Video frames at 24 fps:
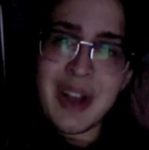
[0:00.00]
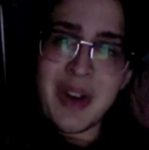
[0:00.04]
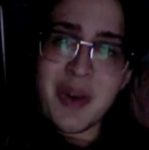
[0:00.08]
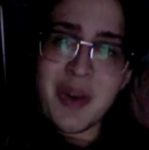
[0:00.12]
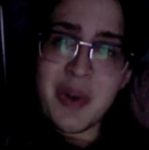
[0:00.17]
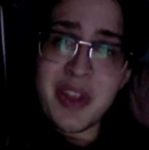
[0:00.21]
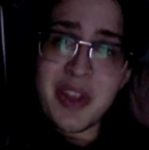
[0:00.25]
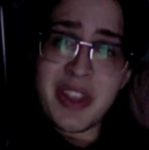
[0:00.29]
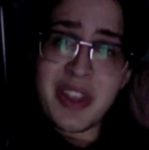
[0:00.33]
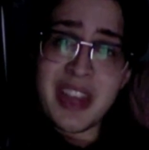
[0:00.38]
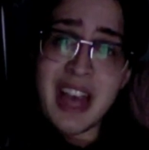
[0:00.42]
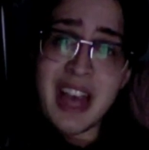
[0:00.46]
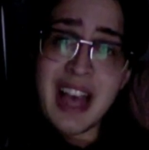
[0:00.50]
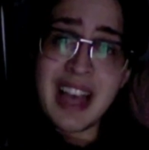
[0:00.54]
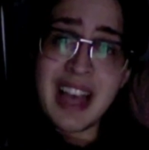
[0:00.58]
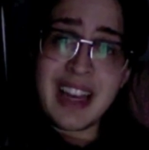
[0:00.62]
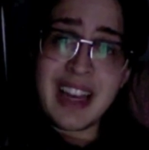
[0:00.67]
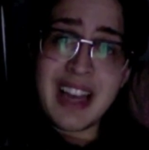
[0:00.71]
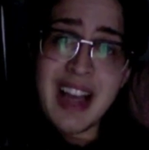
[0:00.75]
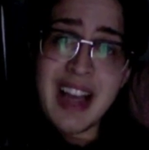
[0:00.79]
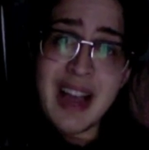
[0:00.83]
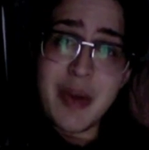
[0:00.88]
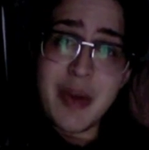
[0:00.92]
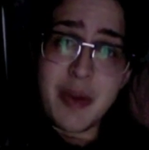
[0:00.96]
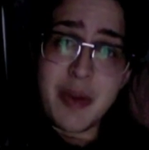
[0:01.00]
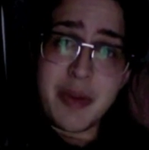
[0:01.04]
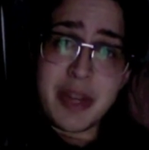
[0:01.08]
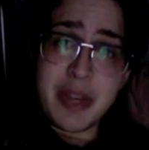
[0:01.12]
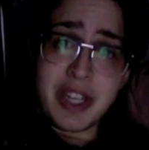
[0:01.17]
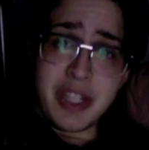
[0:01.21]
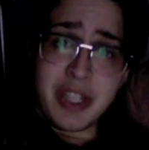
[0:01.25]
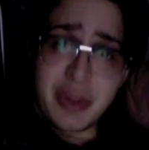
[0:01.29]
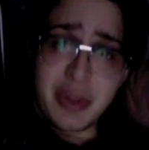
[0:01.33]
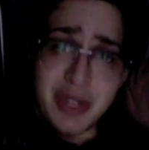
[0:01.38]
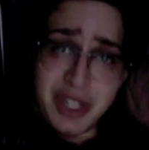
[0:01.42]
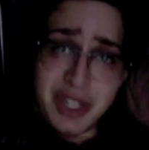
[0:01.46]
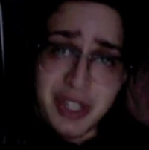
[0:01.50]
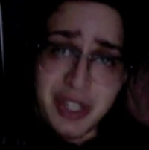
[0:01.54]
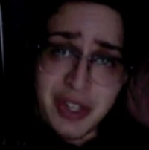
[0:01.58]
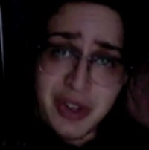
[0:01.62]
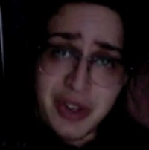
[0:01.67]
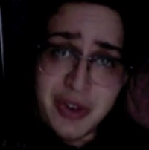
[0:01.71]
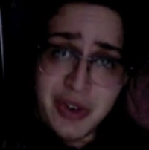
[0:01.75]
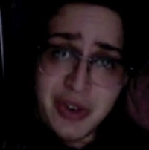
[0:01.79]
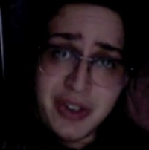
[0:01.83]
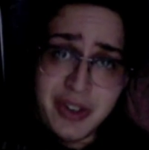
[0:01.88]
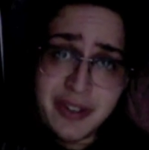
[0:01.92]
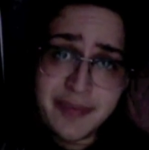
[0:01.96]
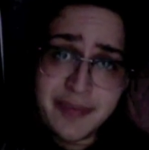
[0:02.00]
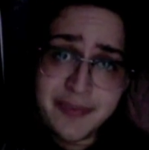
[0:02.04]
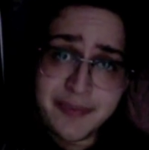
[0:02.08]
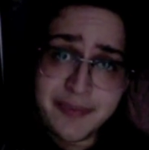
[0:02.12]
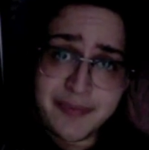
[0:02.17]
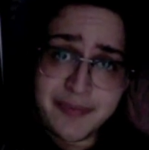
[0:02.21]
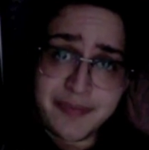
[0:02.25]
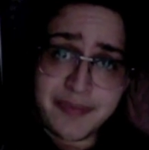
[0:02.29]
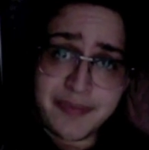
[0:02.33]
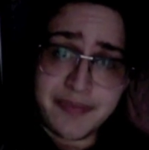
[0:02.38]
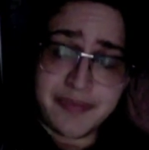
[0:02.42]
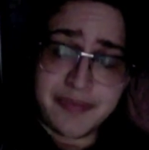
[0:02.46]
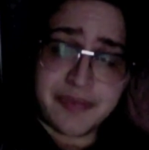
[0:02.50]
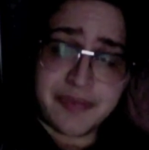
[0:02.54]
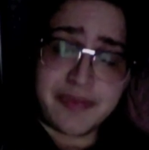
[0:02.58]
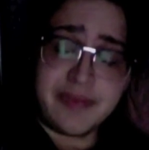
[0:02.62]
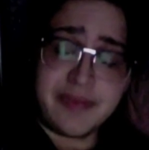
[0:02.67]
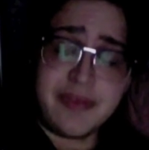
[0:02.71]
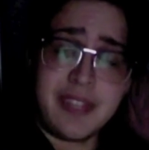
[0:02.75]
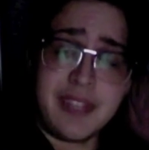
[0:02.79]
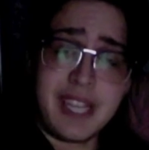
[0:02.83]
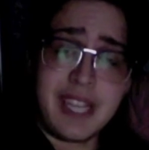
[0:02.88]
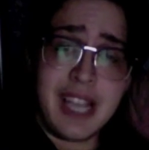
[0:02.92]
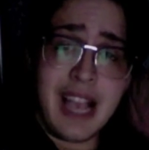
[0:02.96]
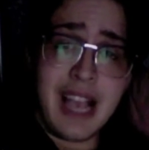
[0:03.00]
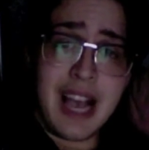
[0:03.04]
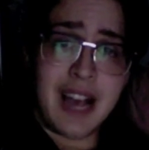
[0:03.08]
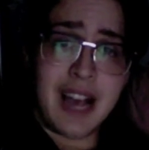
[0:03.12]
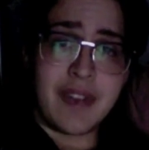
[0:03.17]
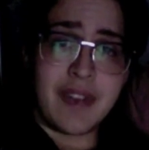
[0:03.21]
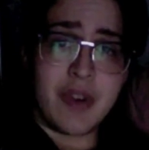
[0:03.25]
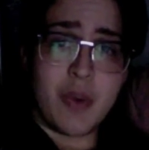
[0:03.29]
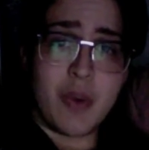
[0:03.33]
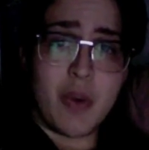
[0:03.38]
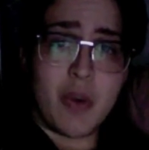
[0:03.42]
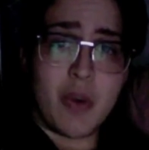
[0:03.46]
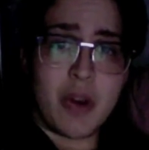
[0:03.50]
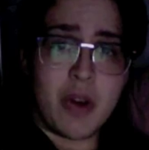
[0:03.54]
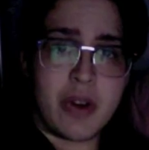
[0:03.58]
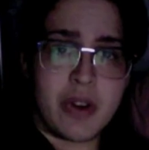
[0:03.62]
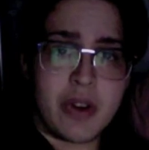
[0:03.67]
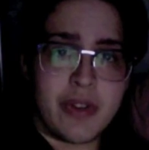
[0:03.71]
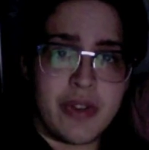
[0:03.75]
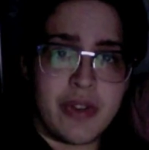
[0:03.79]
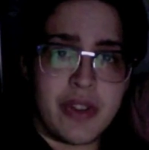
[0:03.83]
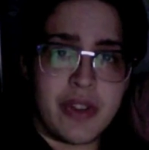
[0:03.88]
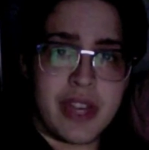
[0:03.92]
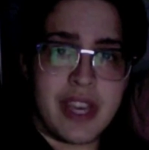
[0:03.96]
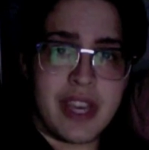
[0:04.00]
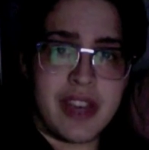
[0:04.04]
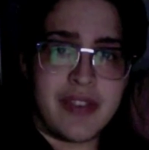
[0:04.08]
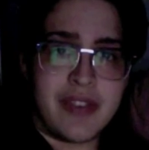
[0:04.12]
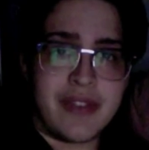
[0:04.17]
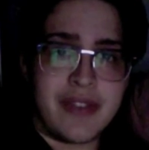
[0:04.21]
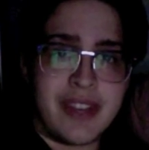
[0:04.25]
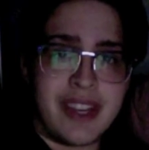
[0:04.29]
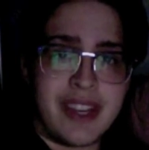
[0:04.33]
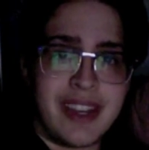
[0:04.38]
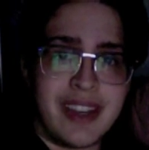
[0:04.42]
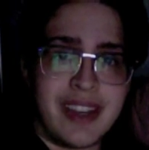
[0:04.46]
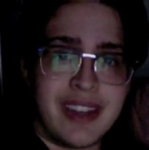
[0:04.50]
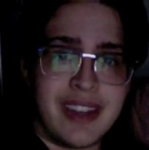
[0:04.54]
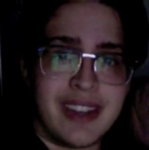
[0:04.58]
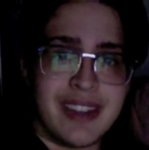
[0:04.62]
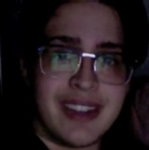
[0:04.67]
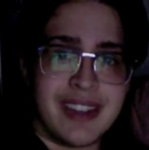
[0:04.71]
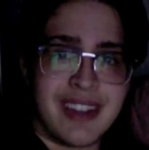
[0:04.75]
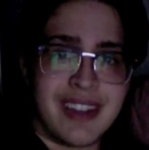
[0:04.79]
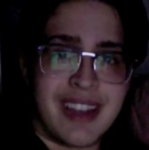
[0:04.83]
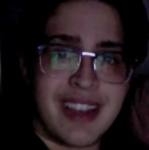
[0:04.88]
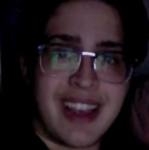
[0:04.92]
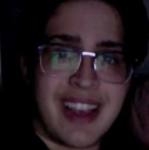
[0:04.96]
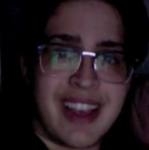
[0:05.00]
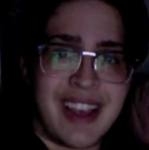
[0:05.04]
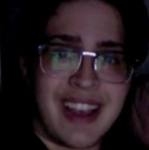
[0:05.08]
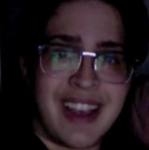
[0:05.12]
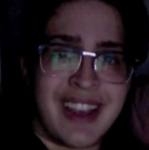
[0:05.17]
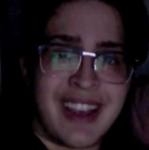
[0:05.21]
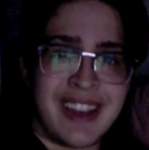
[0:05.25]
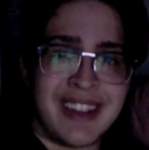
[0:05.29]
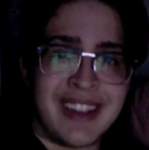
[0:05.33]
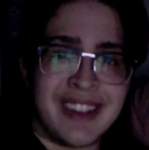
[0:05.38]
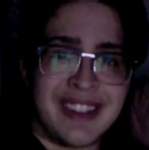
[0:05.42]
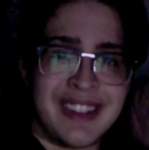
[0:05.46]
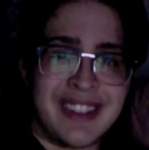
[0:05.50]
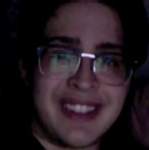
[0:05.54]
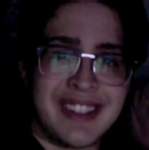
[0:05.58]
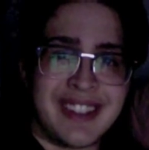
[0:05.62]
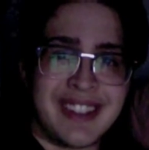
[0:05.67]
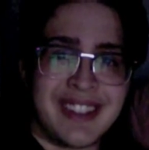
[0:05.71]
With that, I will bid you adieu. Have a wonderful evening and